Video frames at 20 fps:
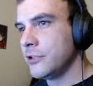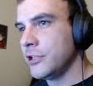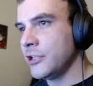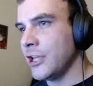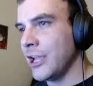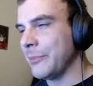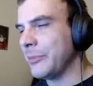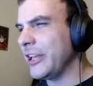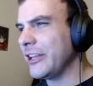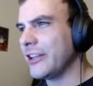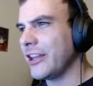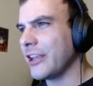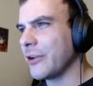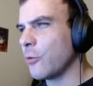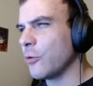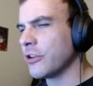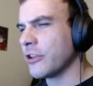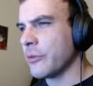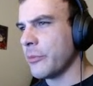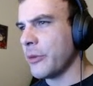I played
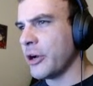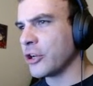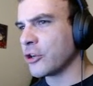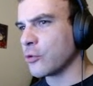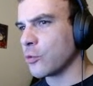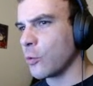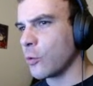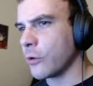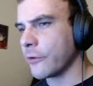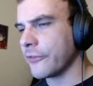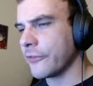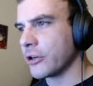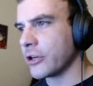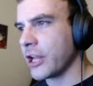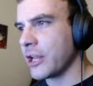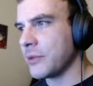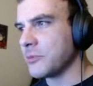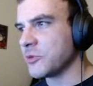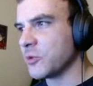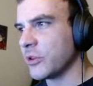one of the Modern Warfare
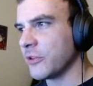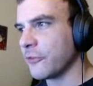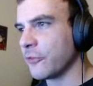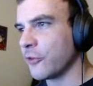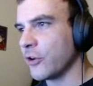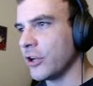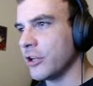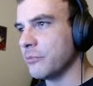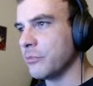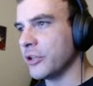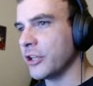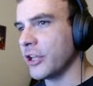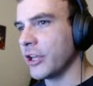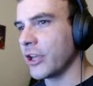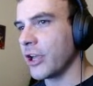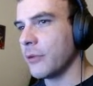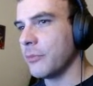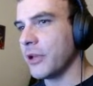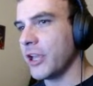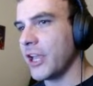games with a friend, but I
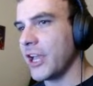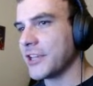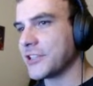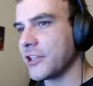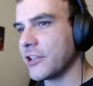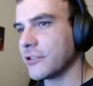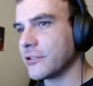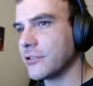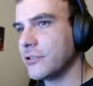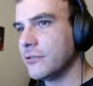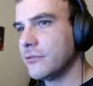got my ass kicked.